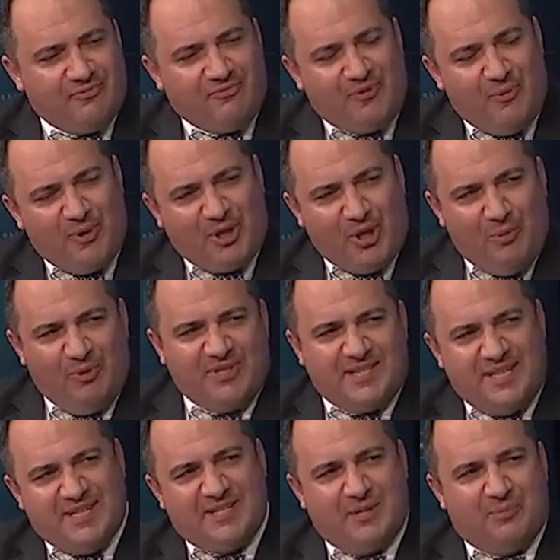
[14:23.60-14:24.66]
from a global
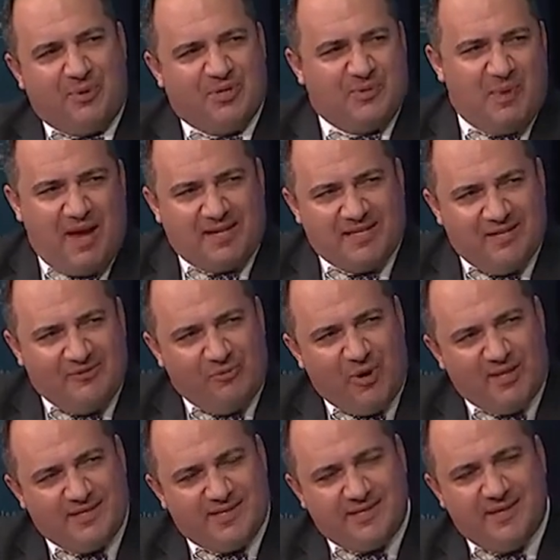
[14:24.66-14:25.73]
citizen perspective,
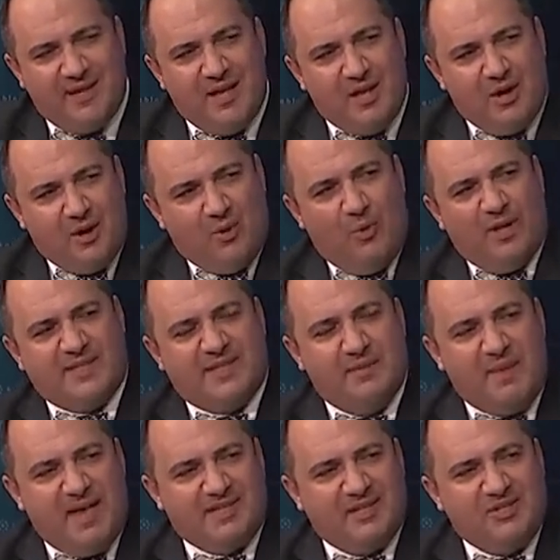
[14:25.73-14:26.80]
what's, what's the
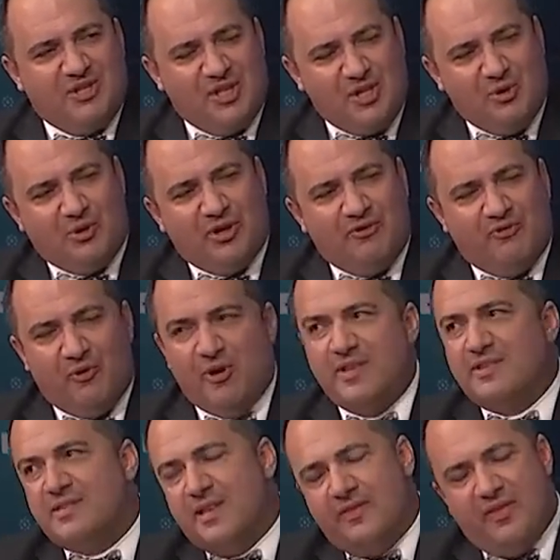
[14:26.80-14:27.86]
message that you can
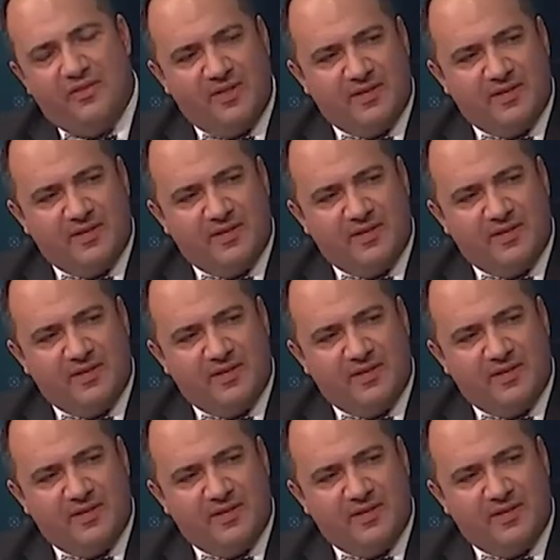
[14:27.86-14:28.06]
voice and that